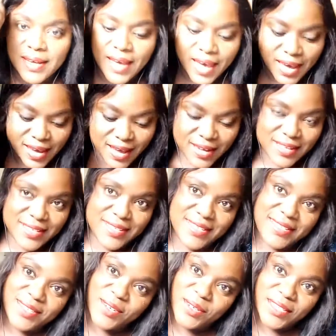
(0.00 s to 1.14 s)
Hey guys,
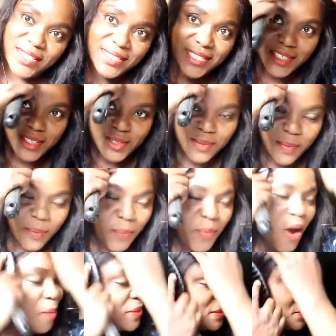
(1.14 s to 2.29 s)
so this is
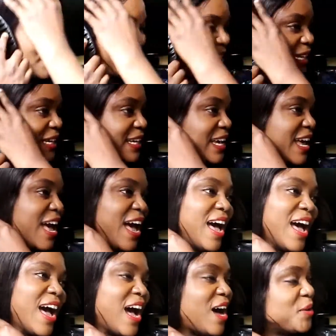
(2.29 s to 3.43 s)
probably
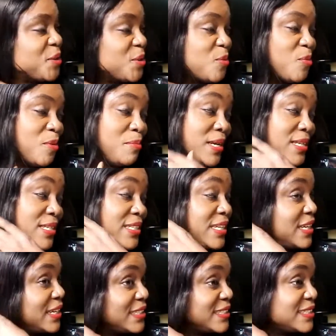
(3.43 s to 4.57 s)
how your woman
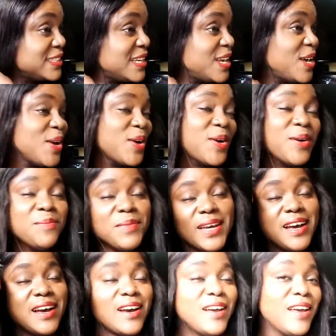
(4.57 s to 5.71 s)
is combing
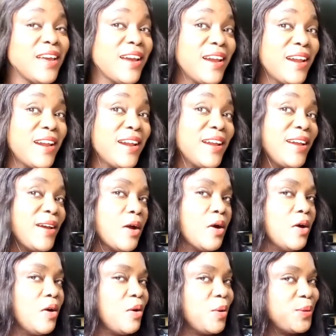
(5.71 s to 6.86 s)
her hair
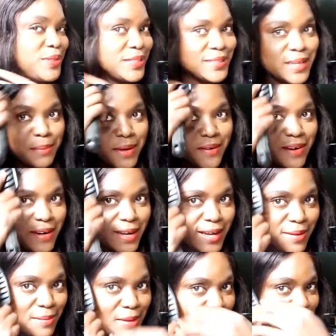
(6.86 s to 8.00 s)
or this time around
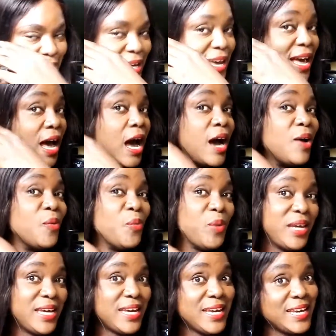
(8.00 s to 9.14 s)
like me, her
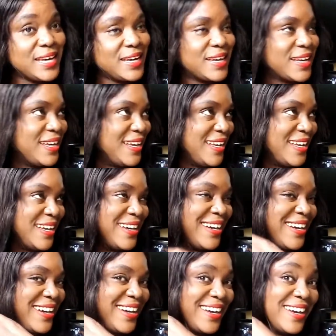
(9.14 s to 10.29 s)
wig.
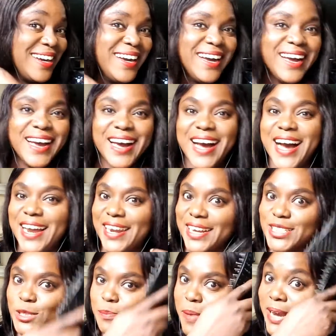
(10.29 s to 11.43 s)
I'm
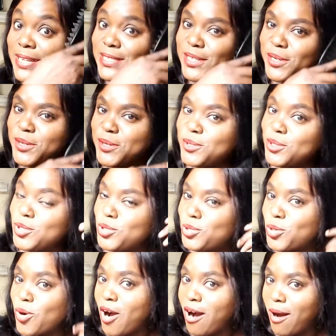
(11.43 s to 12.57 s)
expecting you to
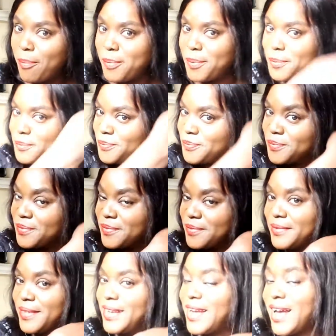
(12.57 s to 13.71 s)
show up
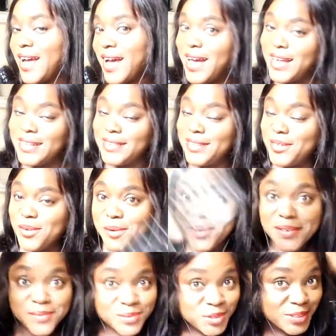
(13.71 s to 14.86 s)
and you know,
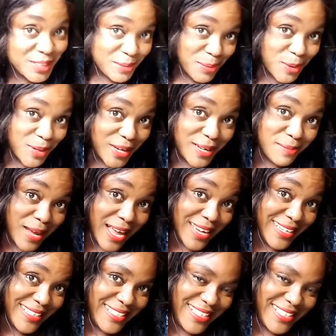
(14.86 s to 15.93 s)
totally blow her mind